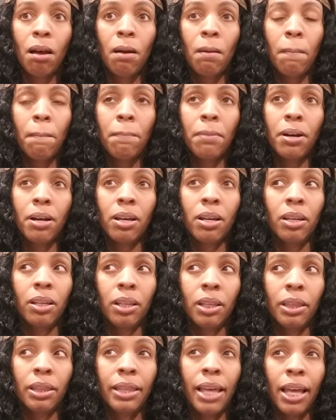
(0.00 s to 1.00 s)

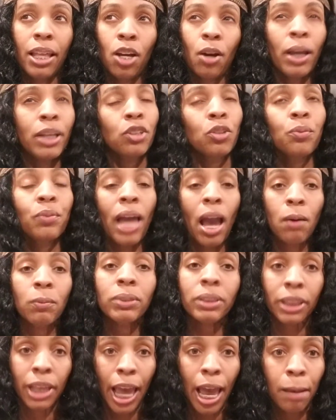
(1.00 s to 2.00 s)
But, okay, so that was
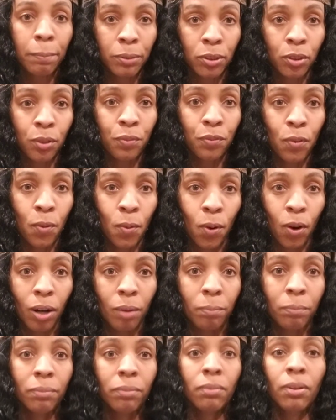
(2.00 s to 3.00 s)
capsule
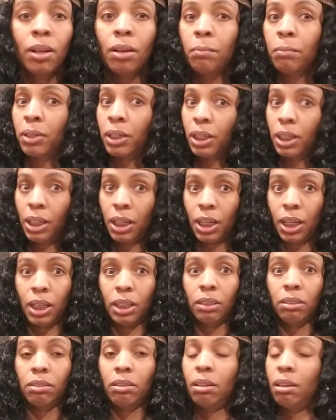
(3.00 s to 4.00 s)
form. But
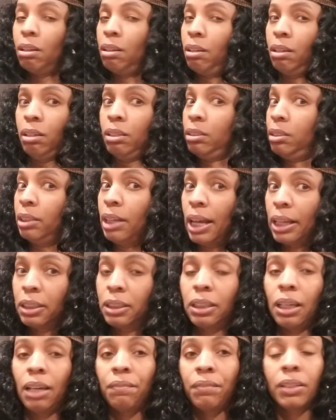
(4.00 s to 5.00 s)
again, it's not
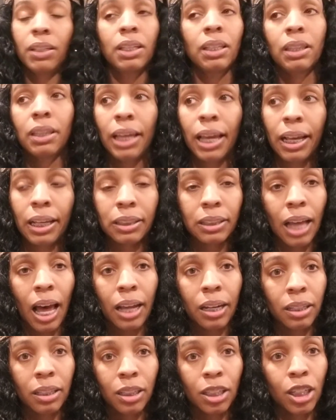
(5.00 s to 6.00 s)
safe to get things
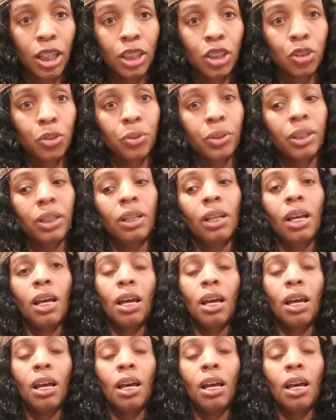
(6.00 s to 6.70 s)
out of the country.